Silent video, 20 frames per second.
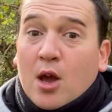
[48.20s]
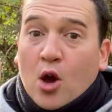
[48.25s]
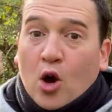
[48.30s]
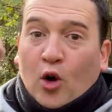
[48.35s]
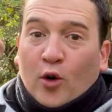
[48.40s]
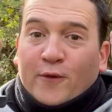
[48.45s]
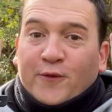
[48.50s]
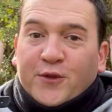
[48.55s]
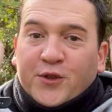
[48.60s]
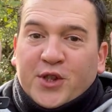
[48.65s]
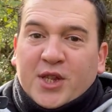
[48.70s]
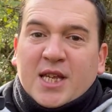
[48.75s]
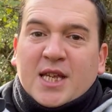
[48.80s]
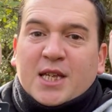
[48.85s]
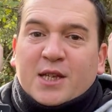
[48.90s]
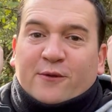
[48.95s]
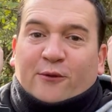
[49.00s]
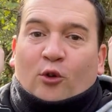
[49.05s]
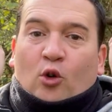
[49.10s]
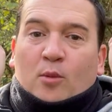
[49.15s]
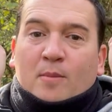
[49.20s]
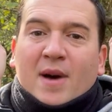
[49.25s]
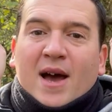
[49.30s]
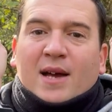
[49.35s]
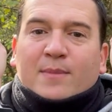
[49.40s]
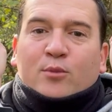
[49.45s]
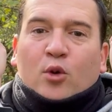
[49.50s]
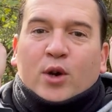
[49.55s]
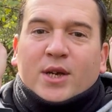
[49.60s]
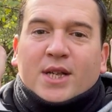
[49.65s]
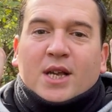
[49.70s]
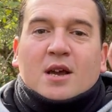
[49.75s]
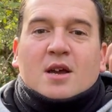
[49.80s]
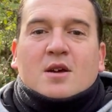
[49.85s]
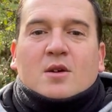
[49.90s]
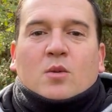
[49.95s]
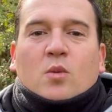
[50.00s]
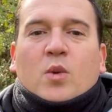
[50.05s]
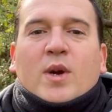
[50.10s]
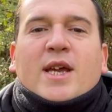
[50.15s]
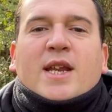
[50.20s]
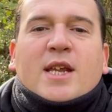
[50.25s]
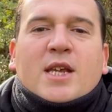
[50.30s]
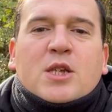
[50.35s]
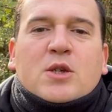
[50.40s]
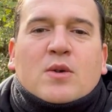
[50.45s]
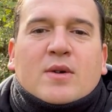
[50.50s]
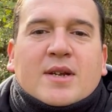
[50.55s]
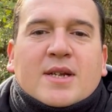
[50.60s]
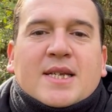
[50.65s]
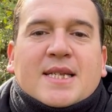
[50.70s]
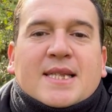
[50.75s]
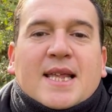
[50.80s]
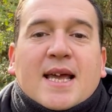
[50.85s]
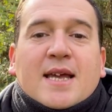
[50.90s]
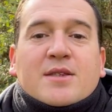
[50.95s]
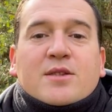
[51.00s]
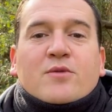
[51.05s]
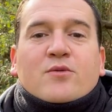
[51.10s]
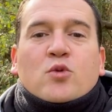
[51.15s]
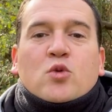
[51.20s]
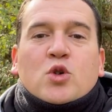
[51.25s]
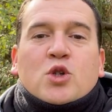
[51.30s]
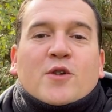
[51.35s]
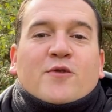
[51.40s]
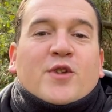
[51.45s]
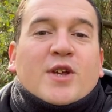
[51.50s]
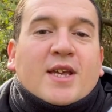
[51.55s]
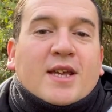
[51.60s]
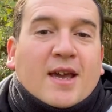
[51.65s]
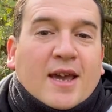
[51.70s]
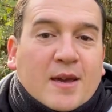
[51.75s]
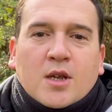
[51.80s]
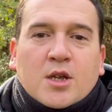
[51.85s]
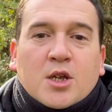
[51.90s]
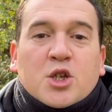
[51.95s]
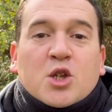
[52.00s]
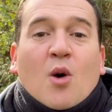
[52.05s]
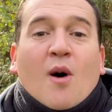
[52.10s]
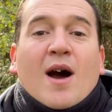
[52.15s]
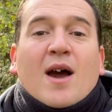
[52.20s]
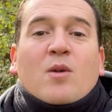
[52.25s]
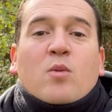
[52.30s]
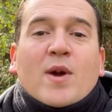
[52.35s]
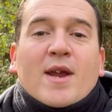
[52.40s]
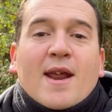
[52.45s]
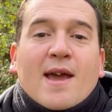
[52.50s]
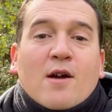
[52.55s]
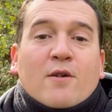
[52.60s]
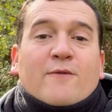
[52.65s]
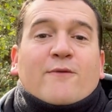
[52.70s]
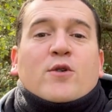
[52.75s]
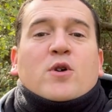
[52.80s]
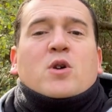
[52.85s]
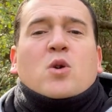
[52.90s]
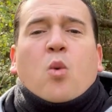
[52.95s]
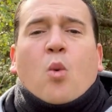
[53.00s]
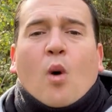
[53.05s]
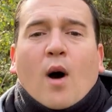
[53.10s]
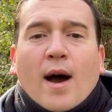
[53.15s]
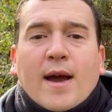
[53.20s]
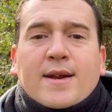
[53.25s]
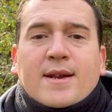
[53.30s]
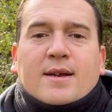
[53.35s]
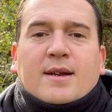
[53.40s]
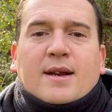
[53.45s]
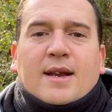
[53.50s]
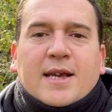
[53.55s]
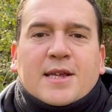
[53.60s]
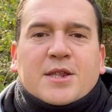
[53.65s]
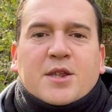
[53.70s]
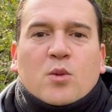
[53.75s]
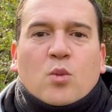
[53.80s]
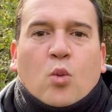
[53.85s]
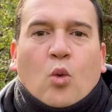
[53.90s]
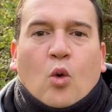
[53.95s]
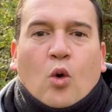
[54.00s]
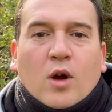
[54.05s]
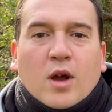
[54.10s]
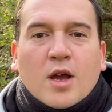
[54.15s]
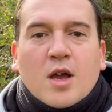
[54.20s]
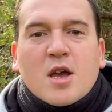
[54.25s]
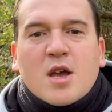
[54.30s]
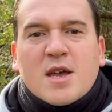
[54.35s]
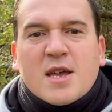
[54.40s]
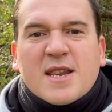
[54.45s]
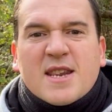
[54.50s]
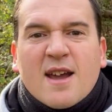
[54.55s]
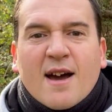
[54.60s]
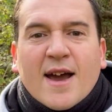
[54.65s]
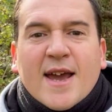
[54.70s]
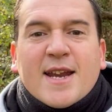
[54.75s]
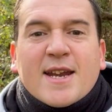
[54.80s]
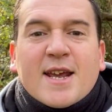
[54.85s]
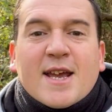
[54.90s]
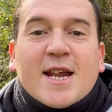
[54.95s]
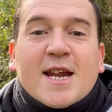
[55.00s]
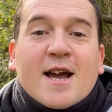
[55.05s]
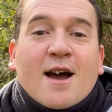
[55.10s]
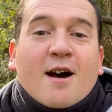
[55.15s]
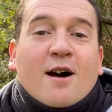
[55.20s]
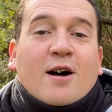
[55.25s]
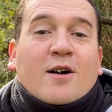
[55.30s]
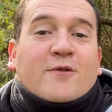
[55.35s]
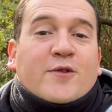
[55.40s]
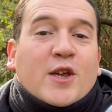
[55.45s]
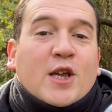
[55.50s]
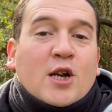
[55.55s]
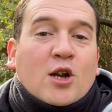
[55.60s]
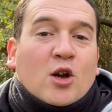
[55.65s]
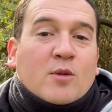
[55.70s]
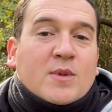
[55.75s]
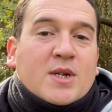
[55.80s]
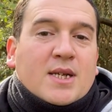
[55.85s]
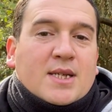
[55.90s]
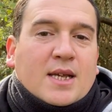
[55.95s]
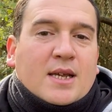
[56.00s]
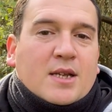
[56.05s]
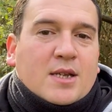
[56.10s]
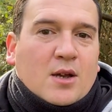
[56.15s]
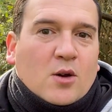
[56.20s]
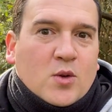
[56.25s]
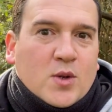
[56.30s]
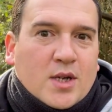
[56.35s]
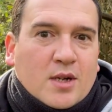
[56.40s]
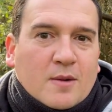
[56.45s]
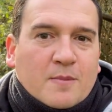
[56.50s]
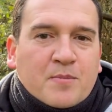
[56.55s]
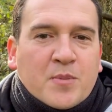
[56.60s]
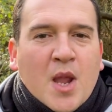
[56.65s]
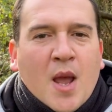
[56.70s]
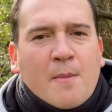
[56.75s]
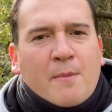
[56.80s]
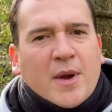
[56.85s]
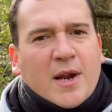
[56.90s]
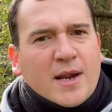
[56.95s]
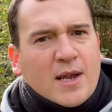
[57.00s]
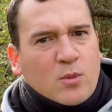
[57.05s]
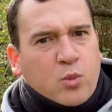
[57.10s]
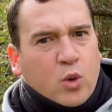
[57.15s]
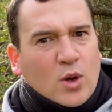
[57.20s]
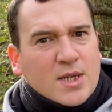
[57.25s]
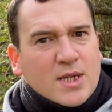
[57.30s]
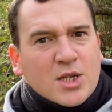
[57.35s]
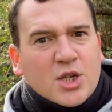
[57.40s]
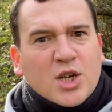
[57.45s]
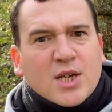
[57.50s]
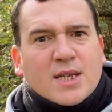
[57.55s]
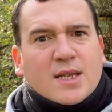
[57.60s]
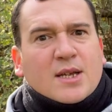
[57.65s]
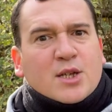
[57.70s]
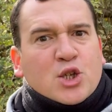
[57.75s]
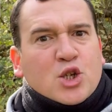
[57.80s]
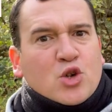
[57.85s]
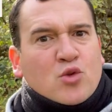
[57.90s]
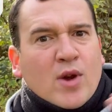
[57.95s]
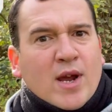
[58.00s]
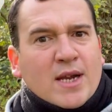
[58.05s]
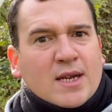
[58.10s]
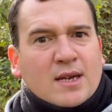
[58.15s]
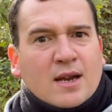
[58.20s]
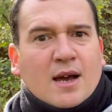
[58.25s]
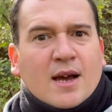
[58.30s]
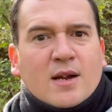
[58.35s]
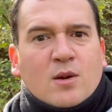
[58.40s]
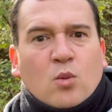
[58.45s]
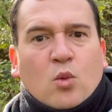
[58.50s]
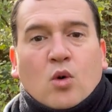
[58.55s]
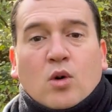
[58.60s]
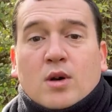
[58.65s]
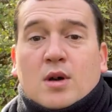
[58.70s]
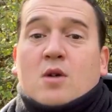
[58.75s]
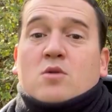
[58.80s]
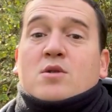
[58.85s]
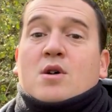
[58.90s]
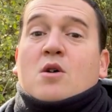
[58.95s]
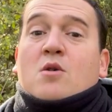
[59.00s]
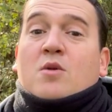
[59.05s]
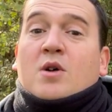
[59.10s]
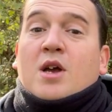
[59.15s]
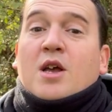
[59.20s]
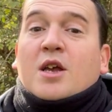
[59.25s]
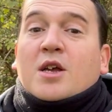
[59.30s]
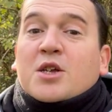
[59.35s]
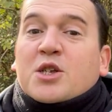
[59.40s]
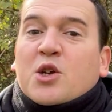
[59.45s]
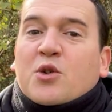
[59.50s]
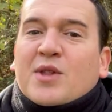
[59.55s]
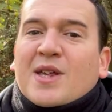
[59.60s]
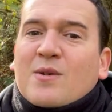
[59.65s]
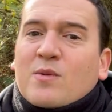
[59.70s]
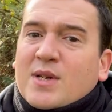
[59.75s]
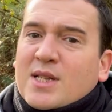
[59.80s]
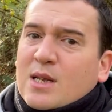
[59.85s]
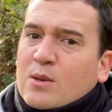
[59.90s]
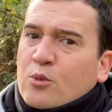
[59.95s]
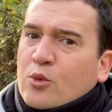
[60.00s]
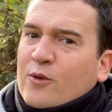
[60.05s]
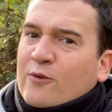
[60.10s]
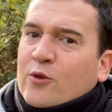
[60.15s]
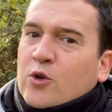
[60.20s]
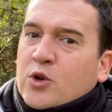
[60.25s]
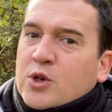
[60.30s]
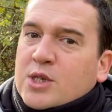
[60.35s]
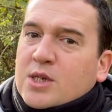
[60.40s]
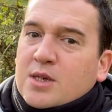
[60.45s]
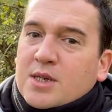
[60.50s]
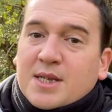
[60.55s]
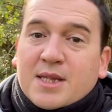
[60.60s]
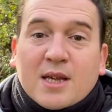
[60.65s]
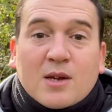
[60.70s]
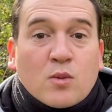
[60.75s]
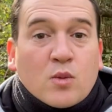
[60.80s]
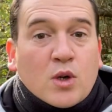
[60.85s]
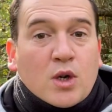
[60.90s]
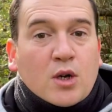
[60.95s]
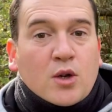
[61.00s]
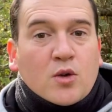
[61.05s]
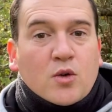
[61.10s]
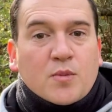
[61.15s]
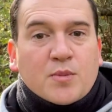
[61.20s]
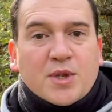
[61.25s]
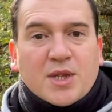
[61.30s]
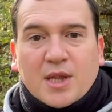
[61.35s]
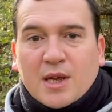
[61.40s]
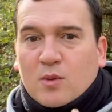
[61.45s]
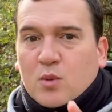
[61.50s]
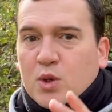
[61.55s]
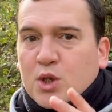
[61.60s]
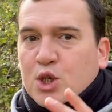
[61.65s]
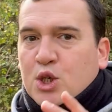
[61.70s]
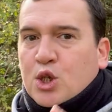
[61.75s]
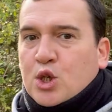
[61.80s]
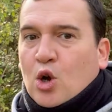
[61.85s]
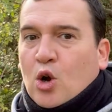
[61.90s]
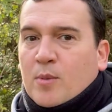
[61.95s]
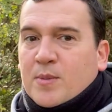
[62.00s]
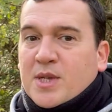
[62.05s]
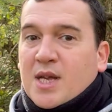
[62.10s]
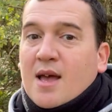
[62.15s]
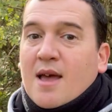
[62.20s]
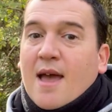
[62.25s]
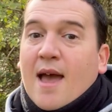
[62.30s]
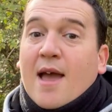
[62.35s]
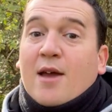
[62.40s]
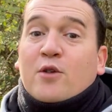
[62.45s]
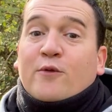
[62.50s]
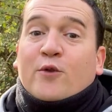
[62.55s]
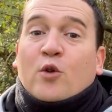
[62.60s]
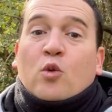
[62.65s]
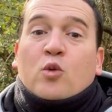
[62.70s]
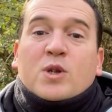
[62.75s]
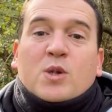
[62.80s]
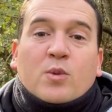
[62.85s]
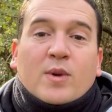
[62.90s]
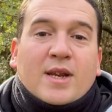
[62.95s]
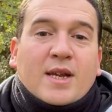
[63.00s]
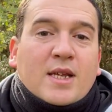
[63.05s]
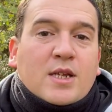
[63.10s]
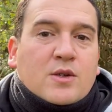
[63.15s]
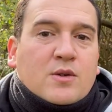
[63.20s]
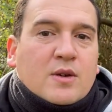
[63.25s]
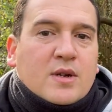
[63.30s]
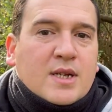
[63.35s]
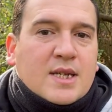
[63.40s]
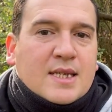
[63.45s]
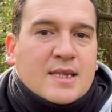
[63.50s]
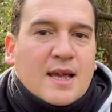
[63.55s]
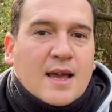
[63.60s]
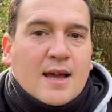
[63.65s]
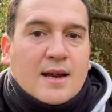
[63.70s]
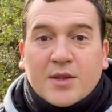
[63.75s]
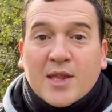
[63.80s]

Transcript: of these four bad boys, we need to understand the rules of the game. So I went out for quite a lengthy walk, 9.5 kilometers in total. But it wasn't just a straight line walk, oh no. So there were some reversals, there were loops, there were stops, and of course we need to understand,